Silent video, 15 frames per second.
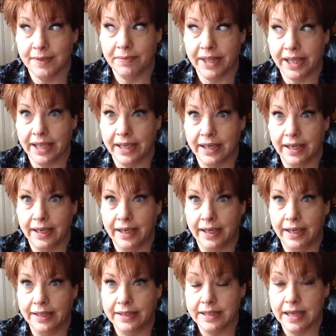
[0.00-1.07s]
Thinking,
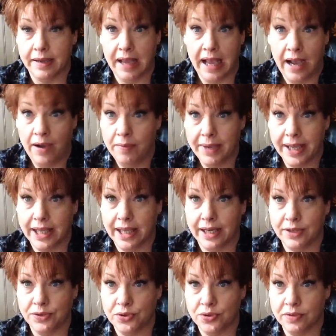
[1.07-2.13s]
and how am I
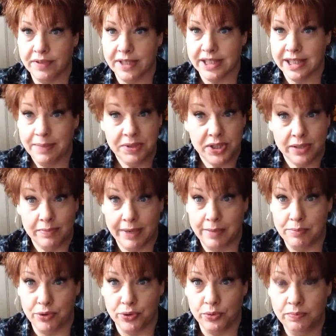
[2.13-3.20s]
getting to the reception, my
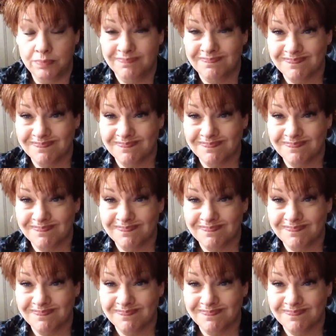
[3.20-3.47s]
broom?